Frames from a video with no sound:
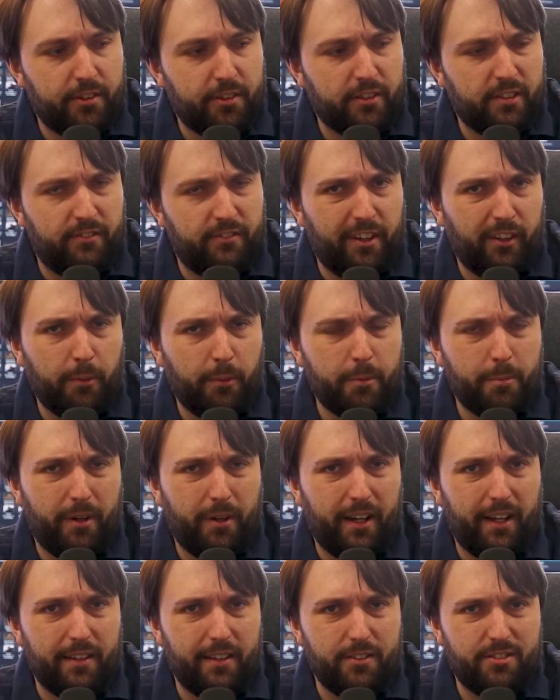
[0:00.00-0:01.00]
not developed
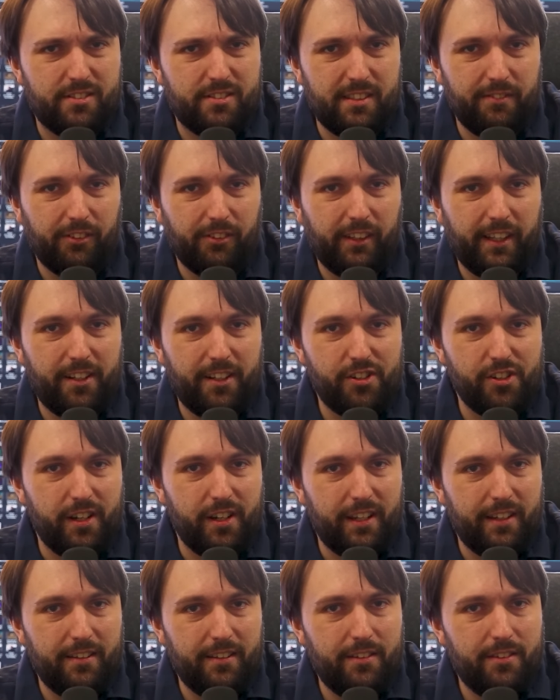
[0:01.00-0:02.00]
by civil
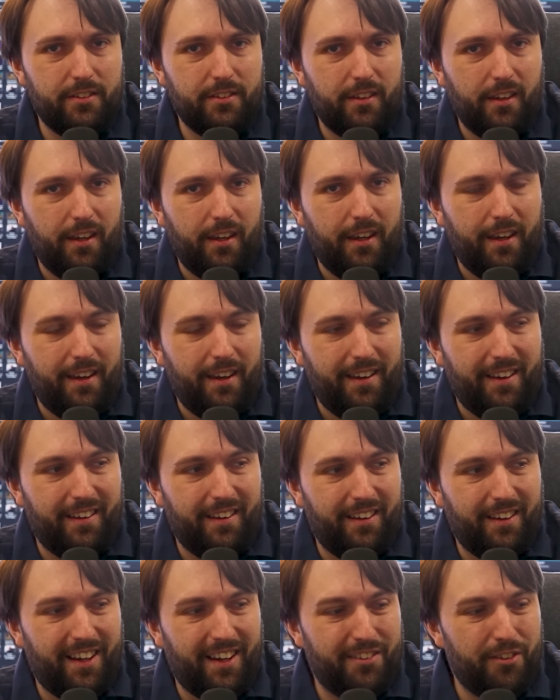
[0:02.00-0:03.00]
engineers.
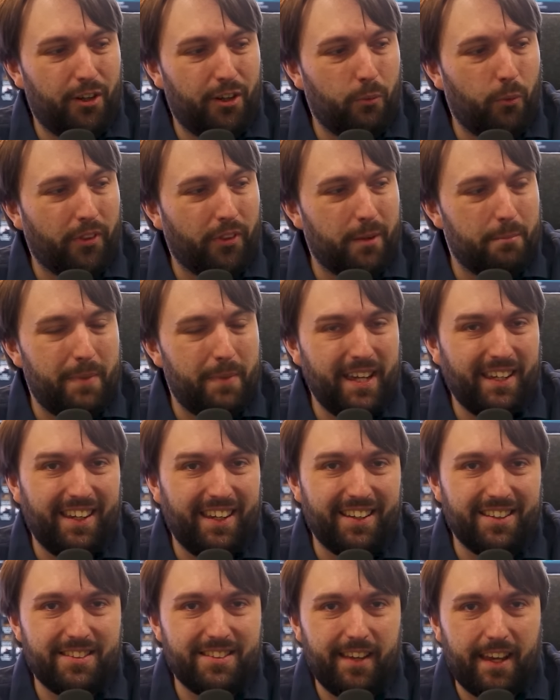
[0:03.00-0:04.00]
Uh, I do not want them
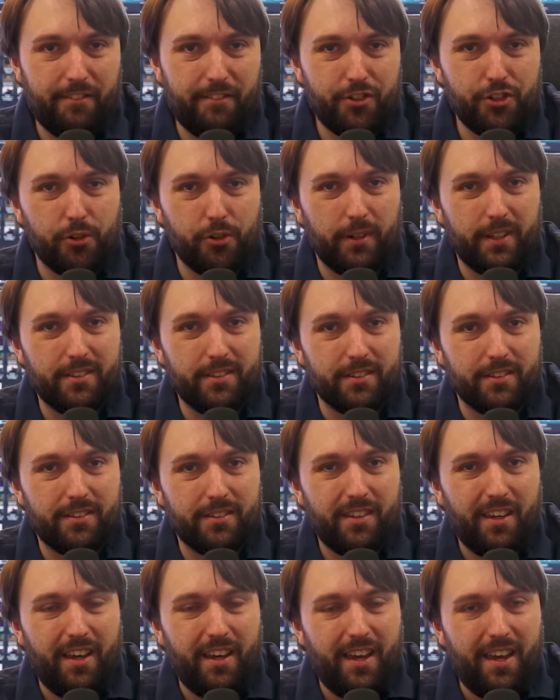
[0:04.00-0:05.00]
making safe
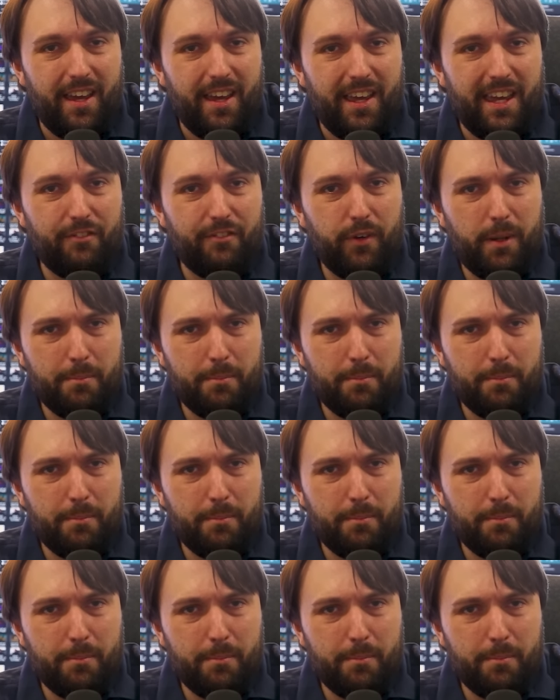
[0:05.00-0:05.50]
choices. If we